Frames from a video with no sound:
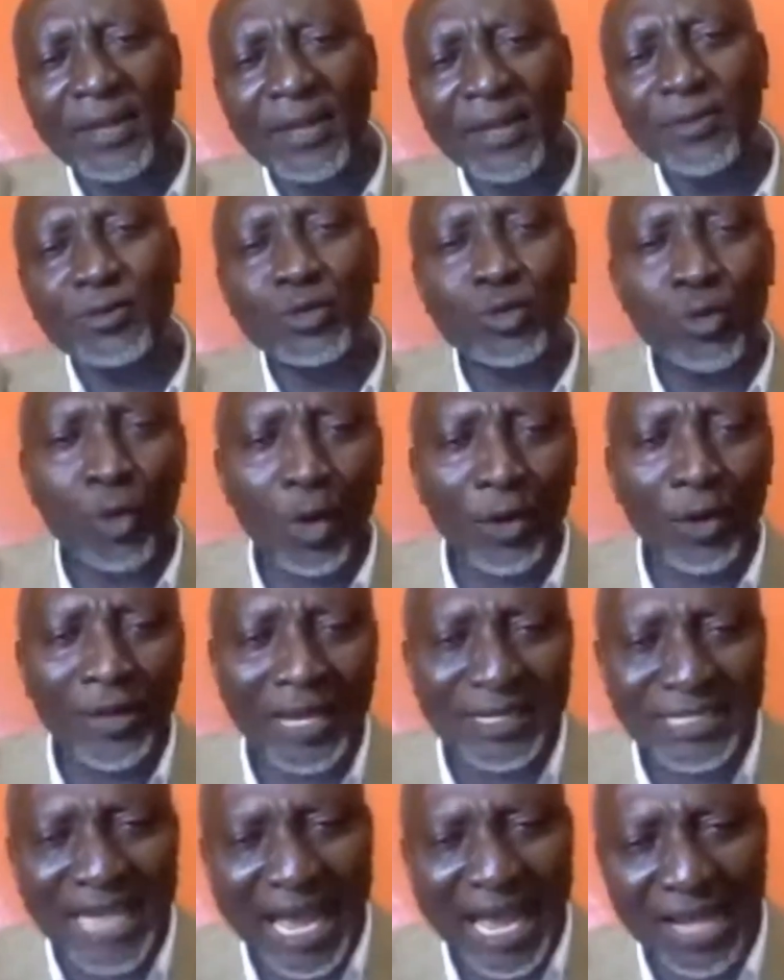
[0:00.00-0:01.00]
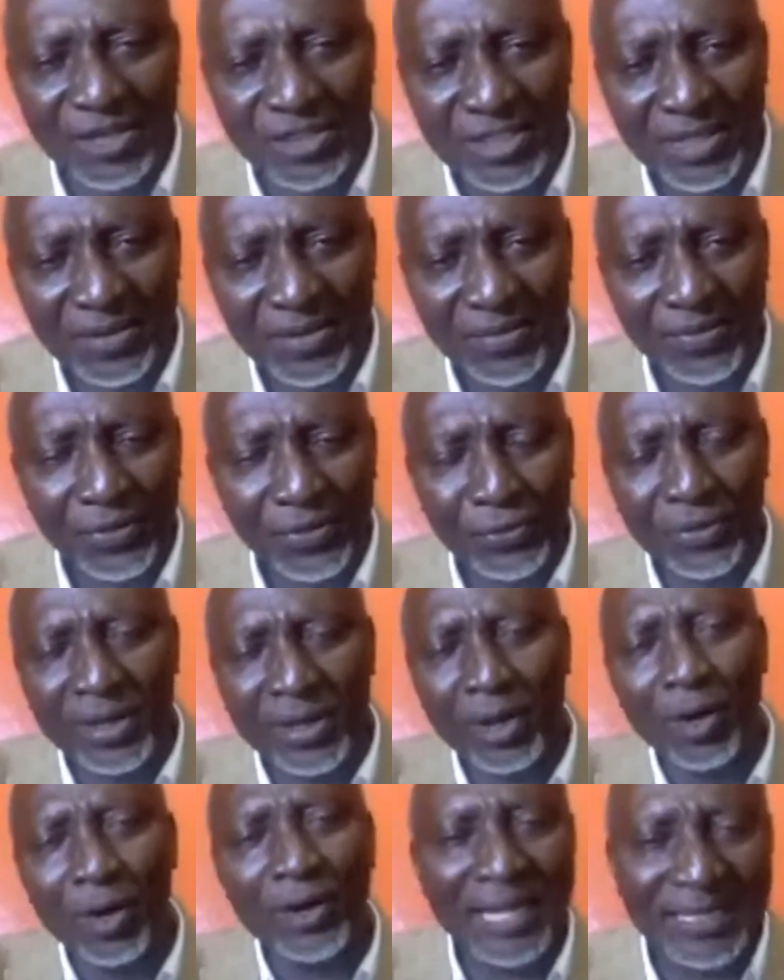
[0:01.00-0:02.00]
then 2 unattached,
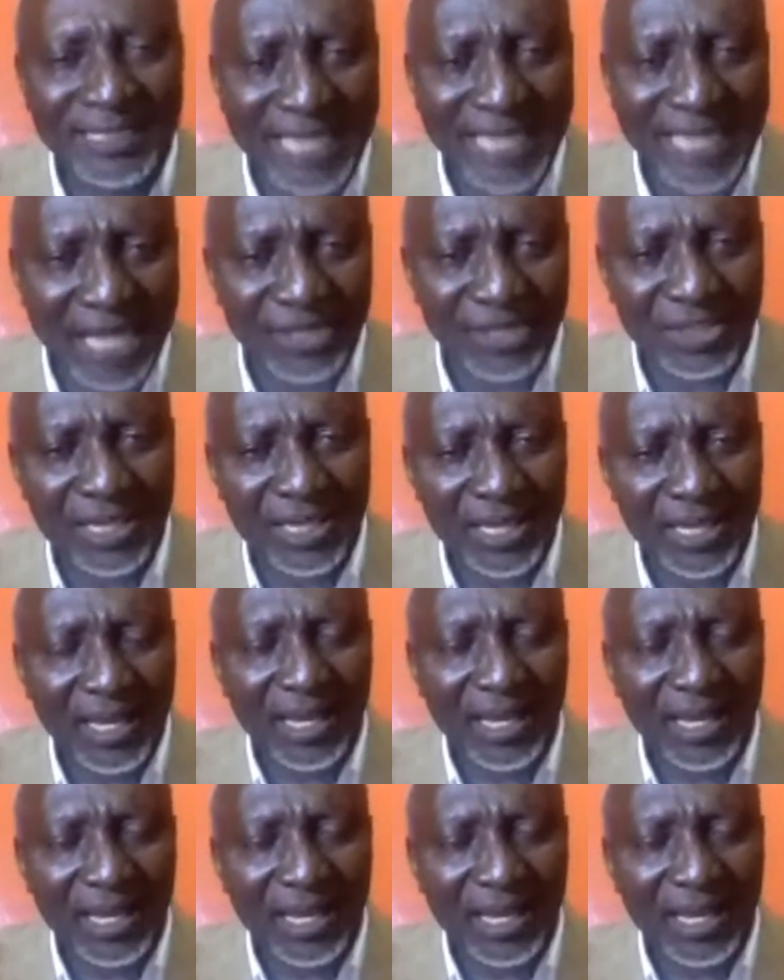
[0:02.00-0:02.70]
3 unattached,